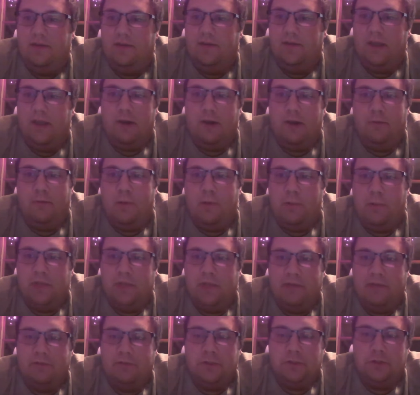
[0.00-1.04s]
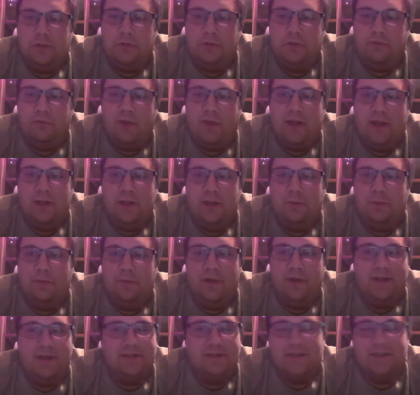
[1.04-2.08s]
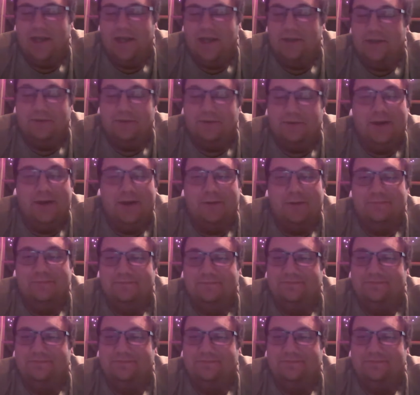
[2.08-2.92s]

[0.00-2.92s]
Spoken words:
Aaron, when will I return to the radial Briggs? I don't know.